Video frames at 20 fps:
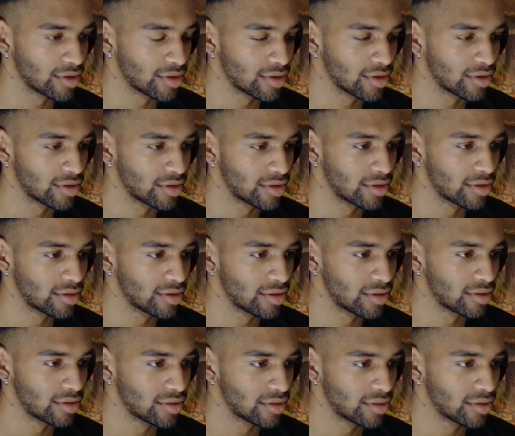
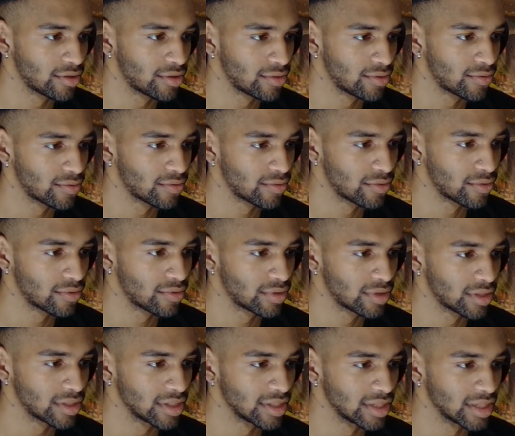
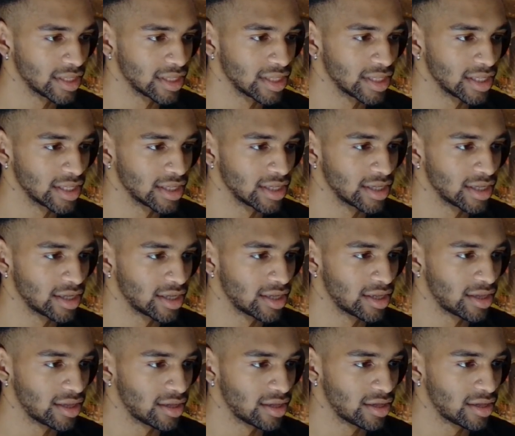
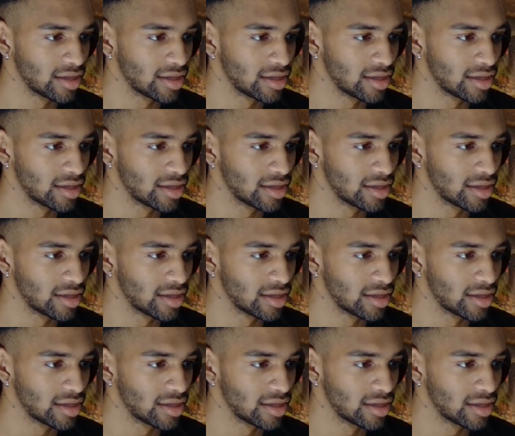(no one is talking)